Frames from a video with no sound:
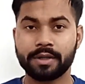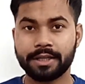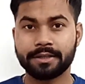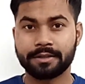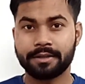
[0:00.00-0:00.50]

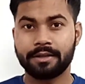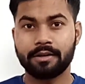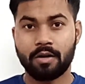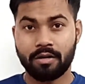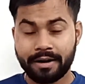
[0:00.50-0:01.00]
there.
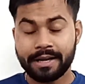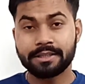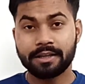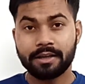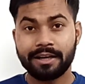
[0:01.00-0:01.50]
All right,
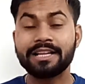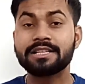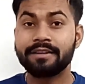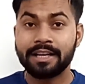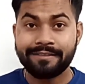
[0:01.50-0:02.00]
it
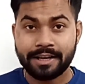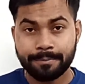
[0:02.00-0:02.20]
is really very